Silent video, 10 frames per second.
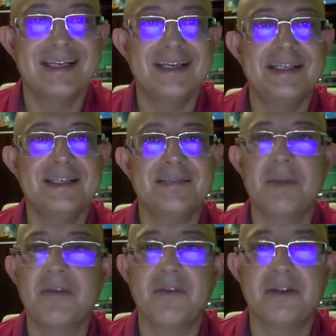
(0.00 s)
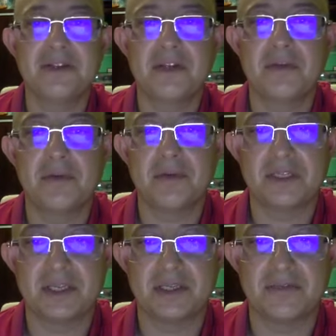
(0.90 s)
It's my father never was
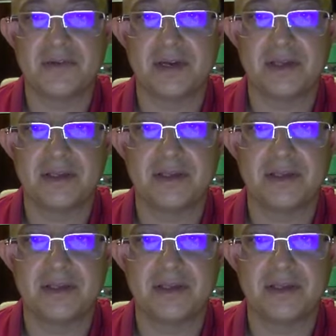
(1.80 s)
satisfied.